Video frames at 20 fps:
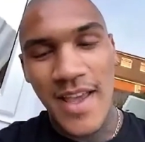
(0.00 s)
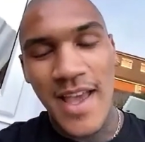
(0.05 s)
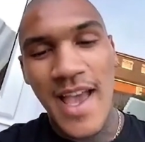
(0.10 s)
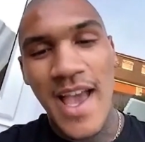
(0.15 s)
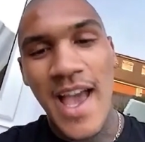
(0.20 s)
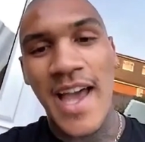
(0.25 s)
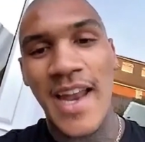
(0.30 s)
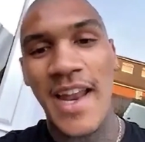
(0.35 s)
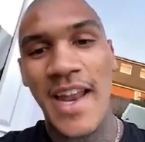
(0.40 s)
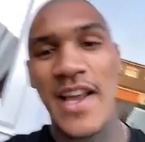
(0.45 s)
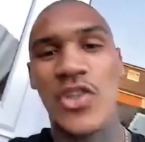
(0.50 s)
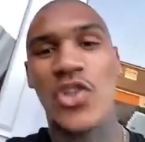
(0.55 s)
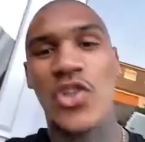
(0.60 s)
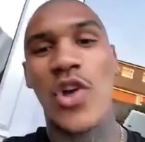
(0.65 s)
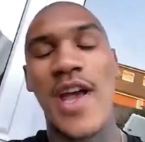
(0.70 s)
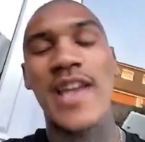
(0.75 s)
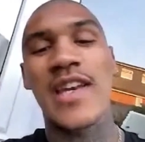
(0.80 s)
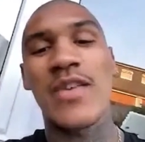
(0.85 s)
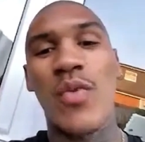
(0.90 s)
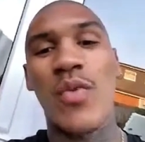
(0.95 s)
and I
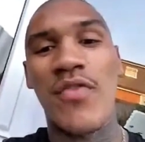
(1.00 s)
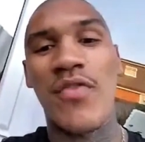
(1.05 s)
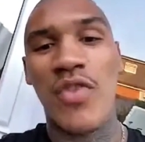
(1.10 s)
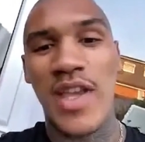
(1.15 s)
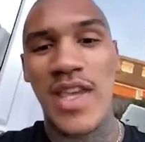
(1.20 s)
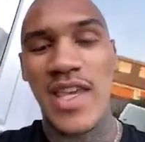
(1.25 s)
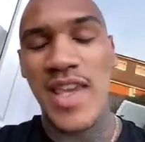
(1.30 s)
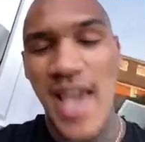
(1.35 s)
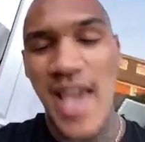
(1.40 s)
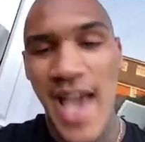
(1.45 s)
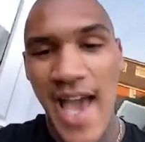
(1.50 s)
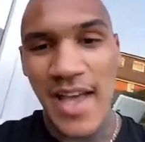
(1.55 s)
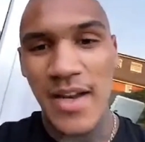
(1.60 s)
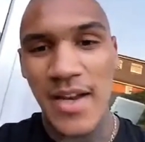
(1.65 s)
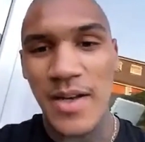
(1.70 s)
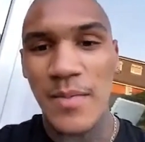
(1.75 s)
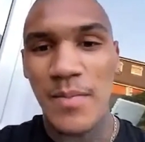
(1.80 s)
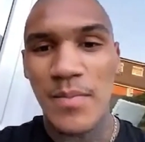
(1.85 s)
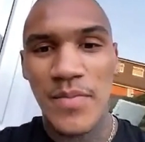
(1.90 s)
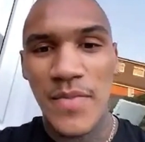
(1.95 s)
trained with Ricky Hatton.
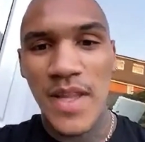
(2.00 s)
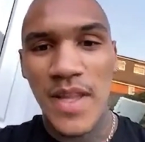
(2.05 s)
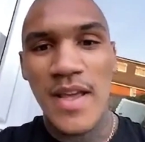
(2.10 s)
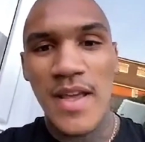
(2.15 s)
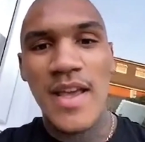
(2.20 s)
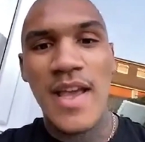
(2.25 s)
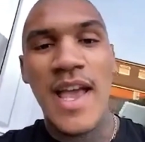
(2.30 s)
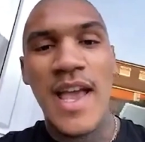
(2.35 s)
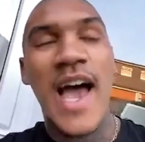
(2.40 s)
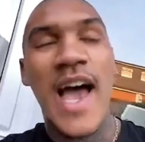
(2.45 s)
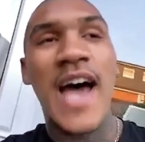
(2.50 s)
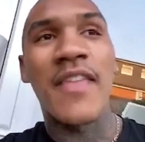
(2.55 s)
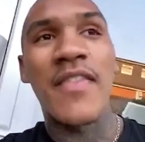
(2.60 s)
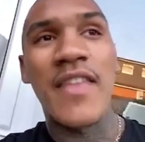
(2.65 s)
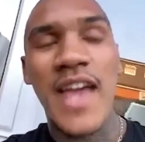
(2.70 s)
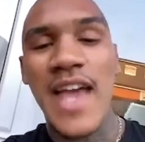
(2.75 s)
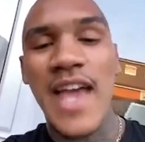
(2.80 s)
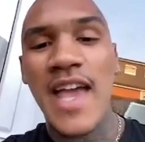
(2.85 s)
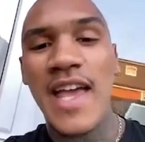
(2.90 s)
And then,